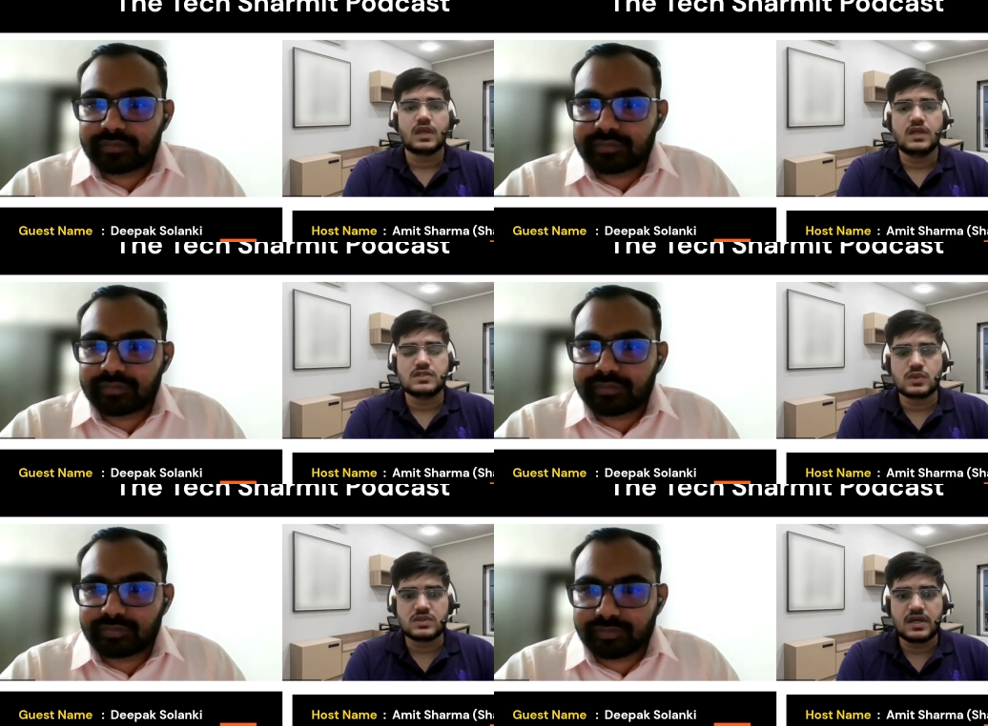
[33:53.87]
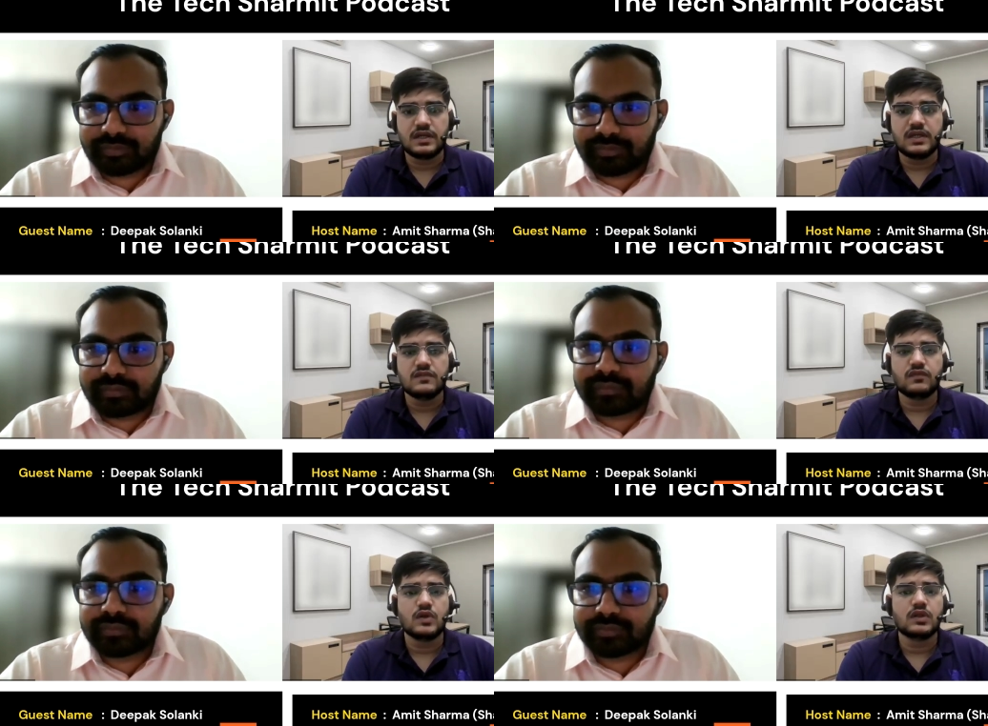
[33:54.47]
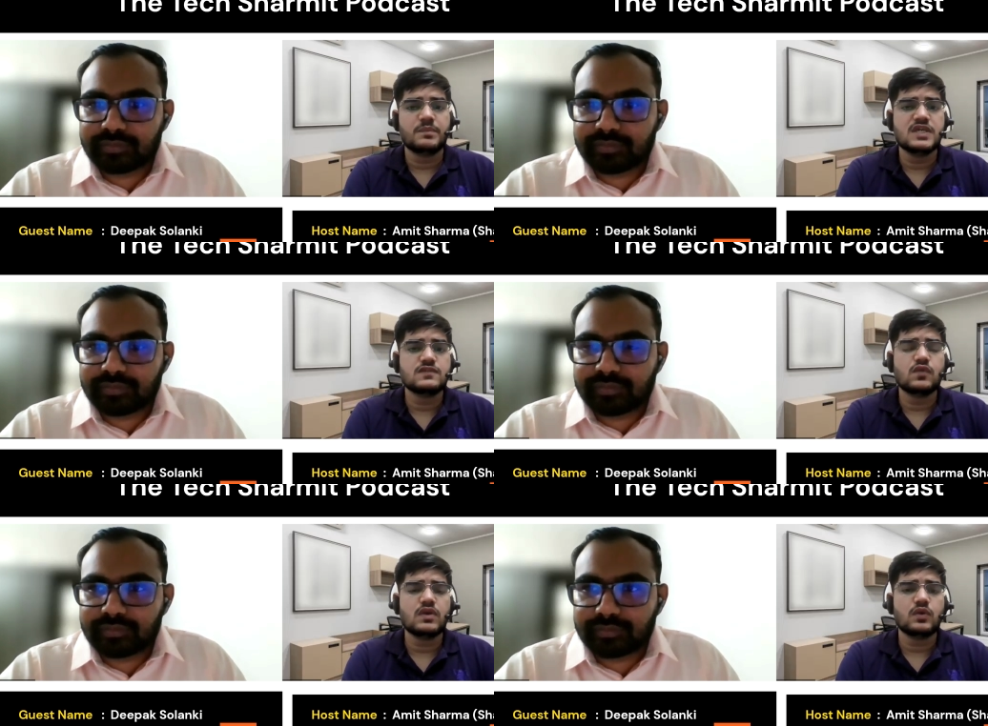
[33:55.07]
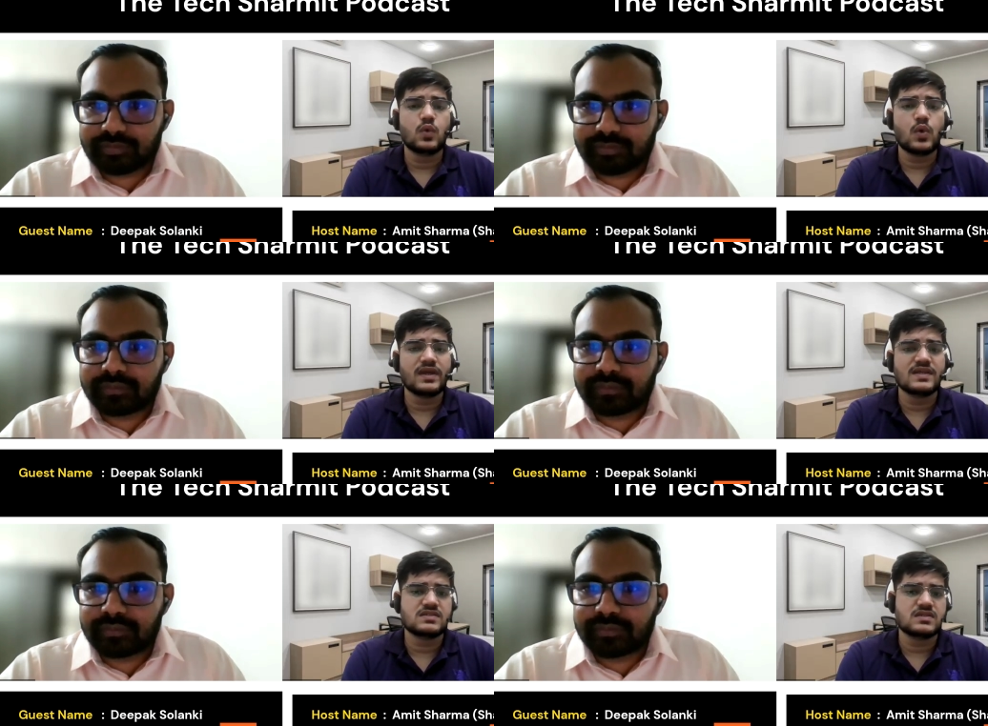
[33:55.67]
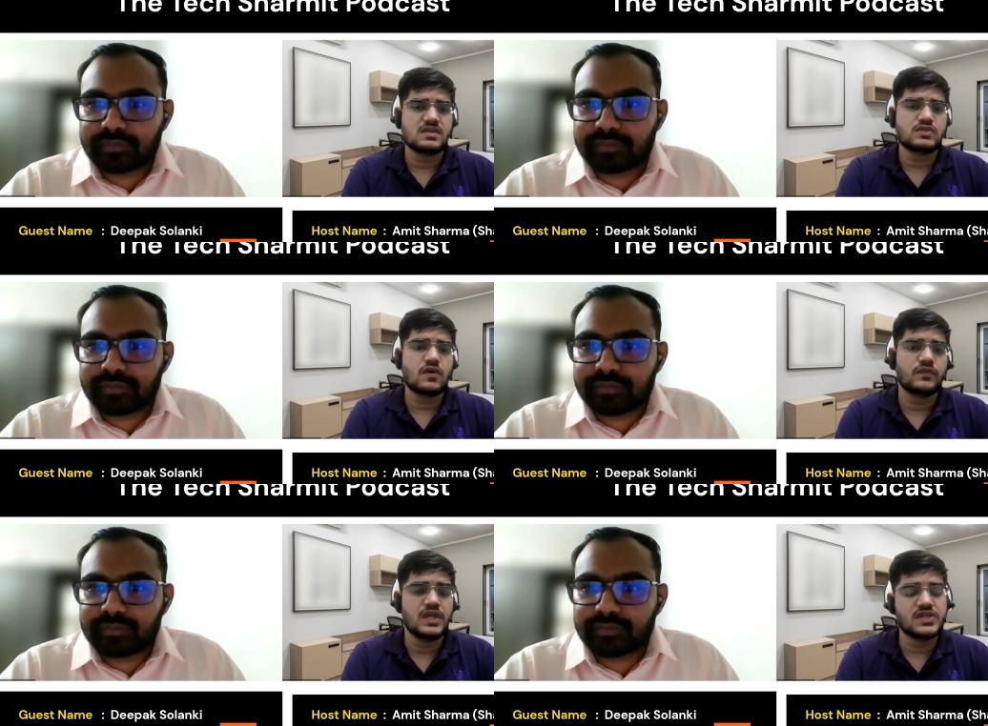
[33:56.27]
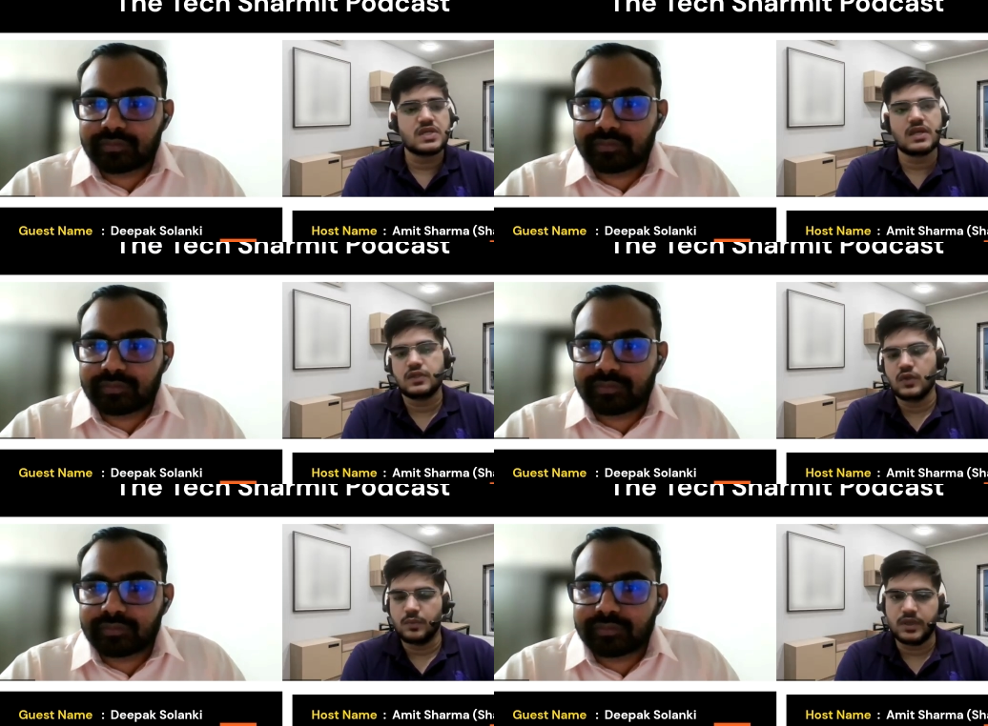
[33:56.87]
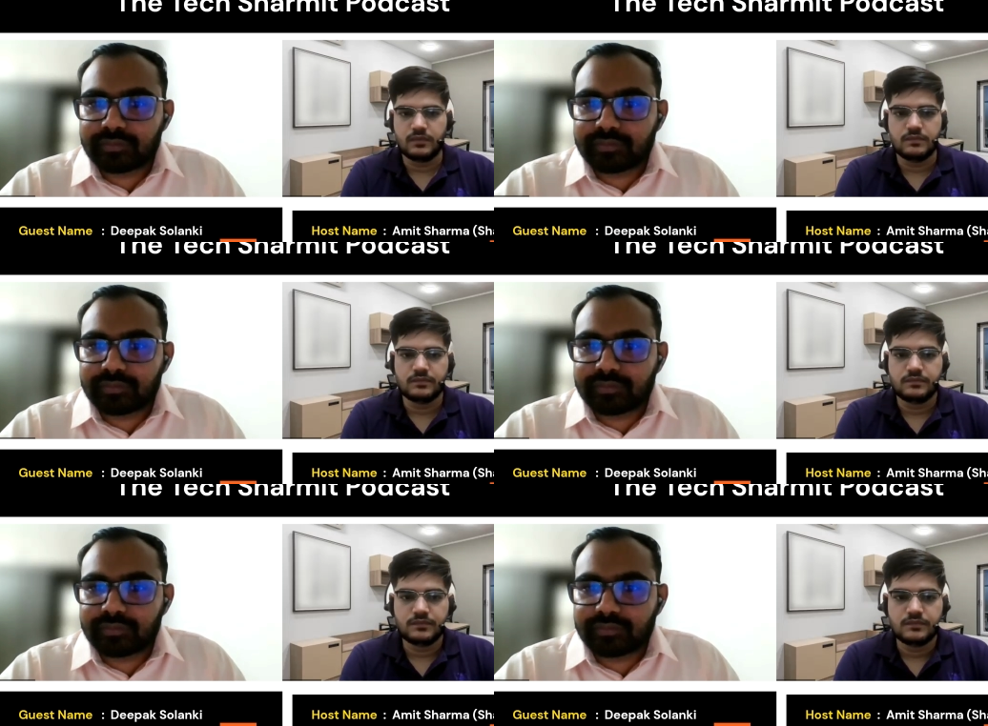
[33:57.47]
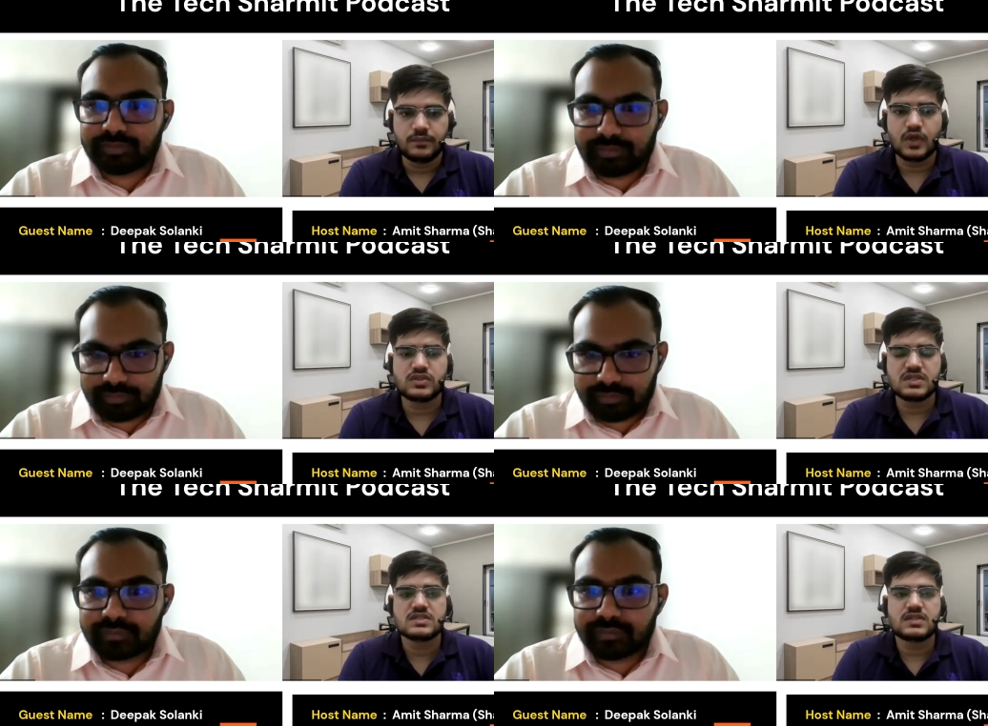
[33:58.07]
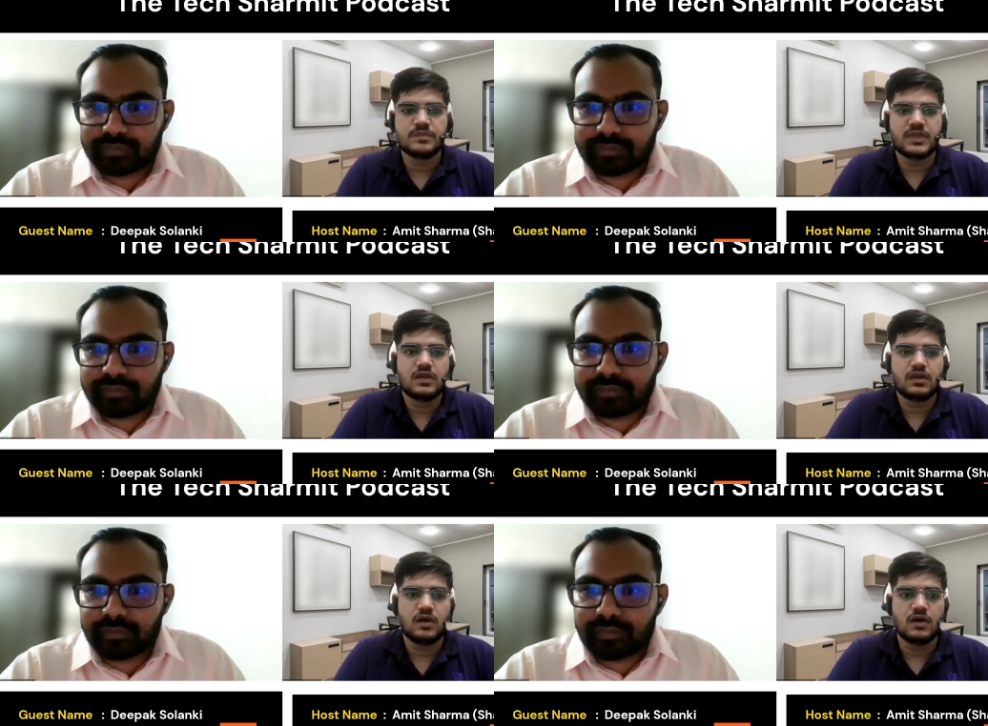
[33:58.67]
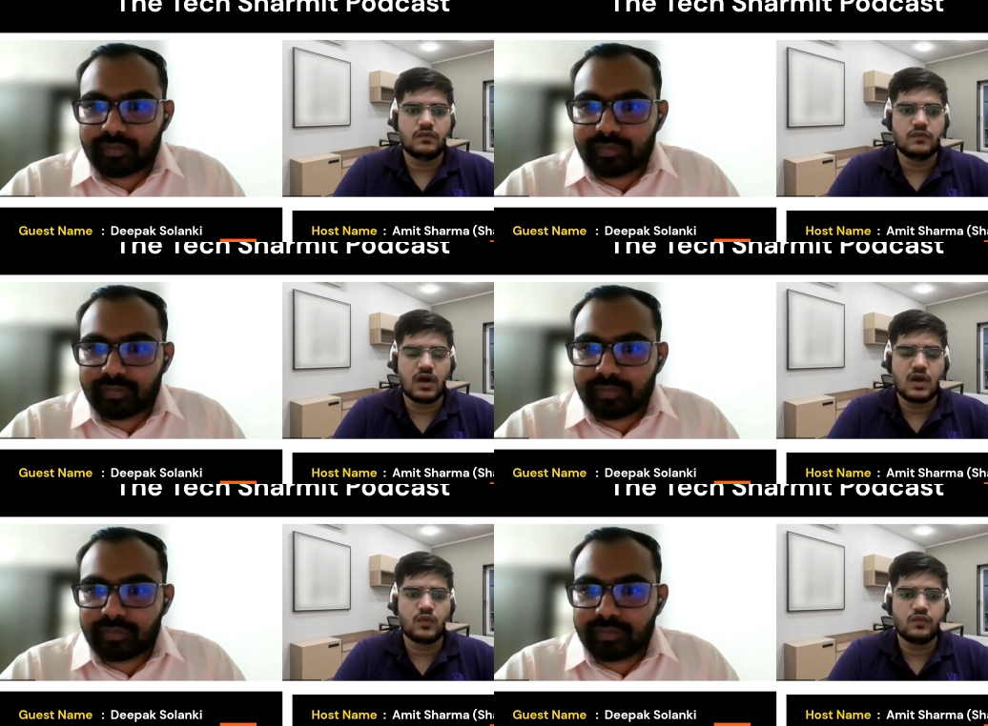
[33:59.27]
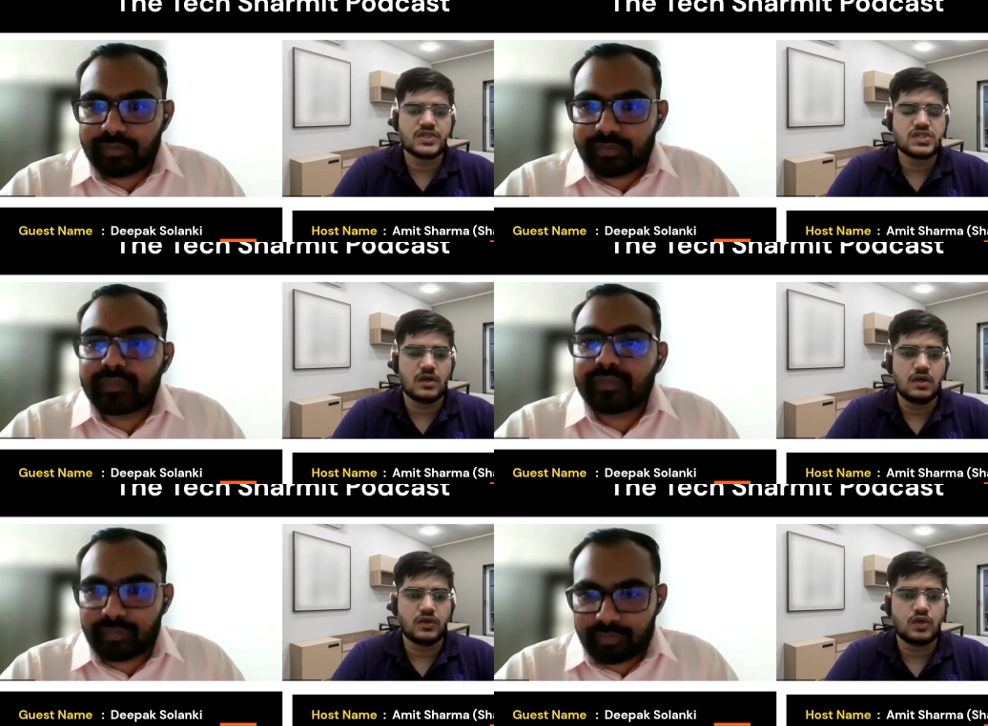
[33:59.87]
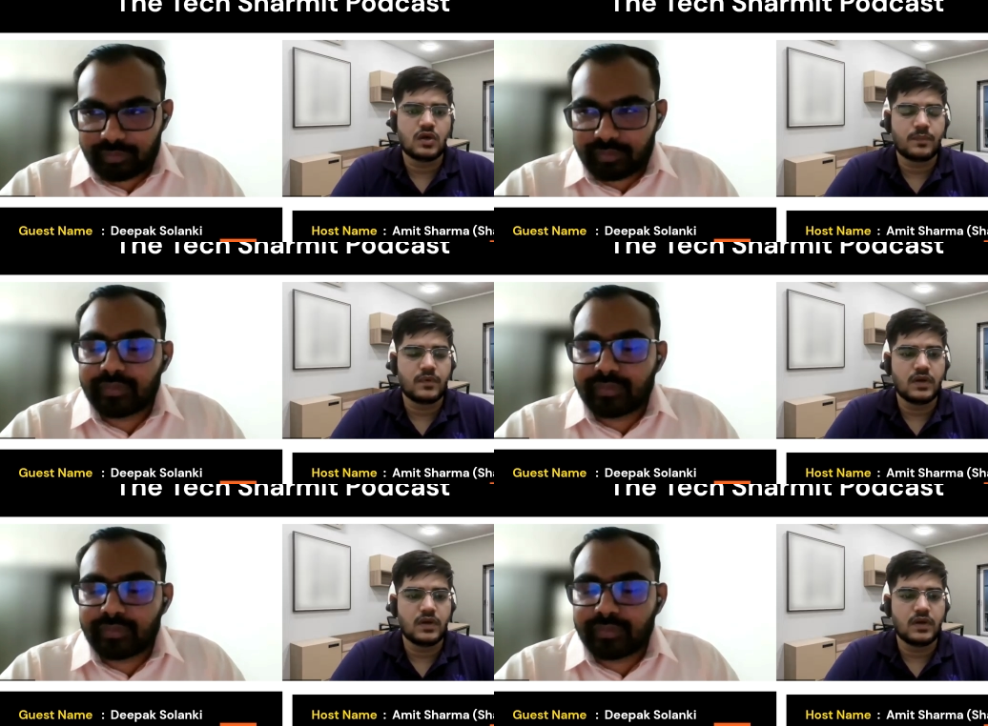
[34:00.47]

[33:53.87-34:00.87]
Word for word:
Speaker 1: in society for the peaceful coexistence of nature and human? Because this is something uh, around which uh, your